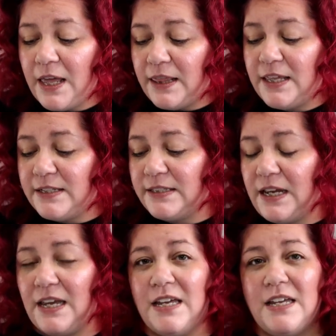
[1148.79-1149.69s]
This
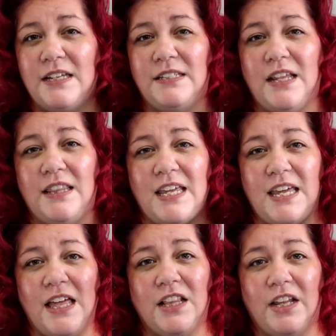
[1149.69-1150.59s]
is
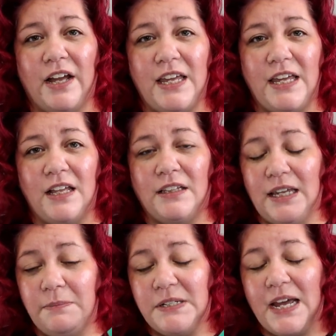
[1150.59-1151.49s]
The Lucky
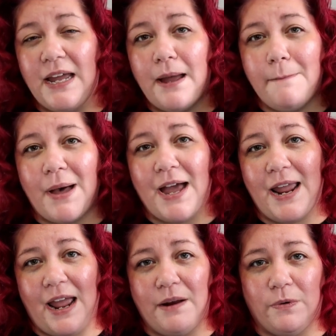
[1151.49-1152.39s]
Leap Day by
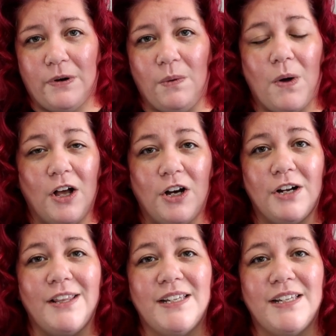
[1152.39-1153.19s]
Anne-Marie Walker.